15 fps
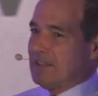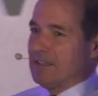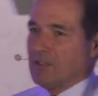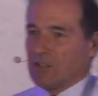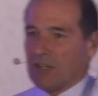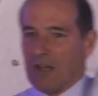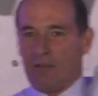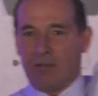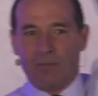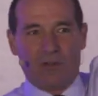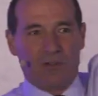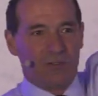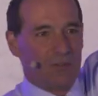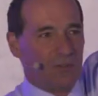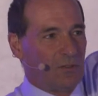in a shower
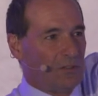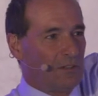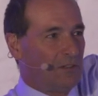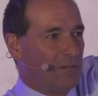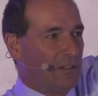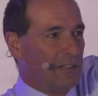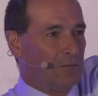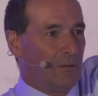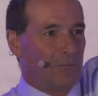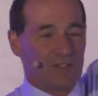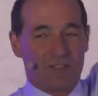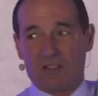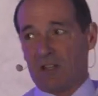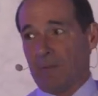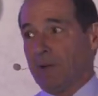because you couldn't read what
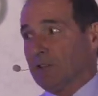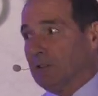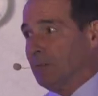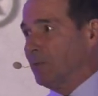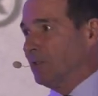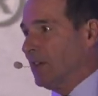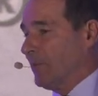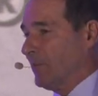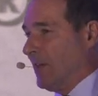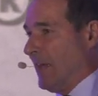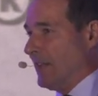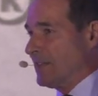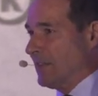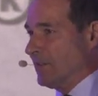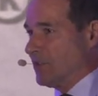was on the bottle. Put up your
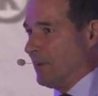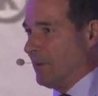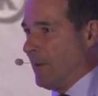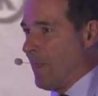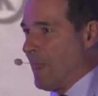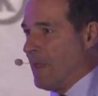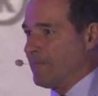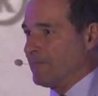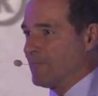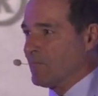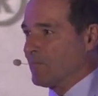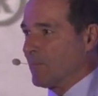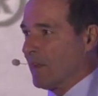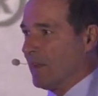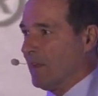hands now, Sherry.
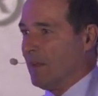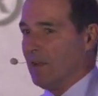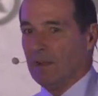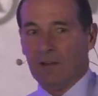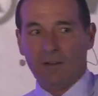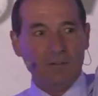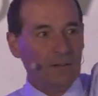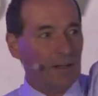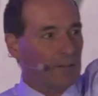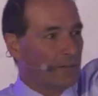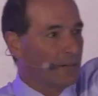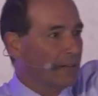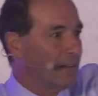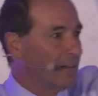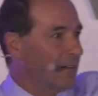Look around.
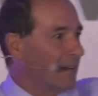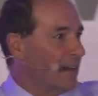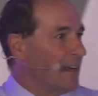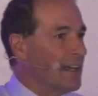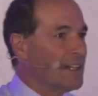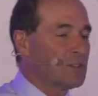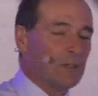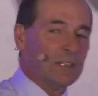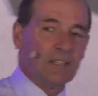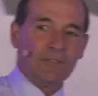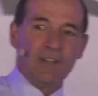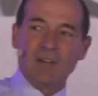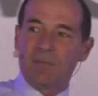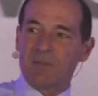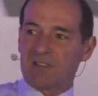
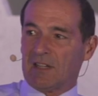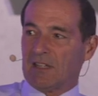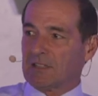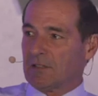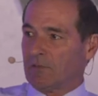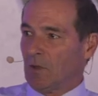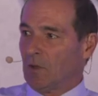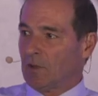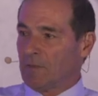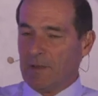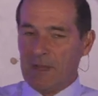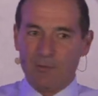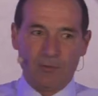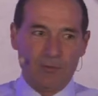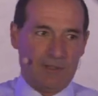25% of all the
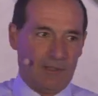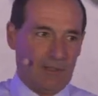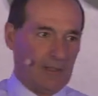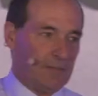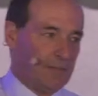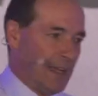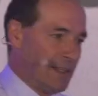people here have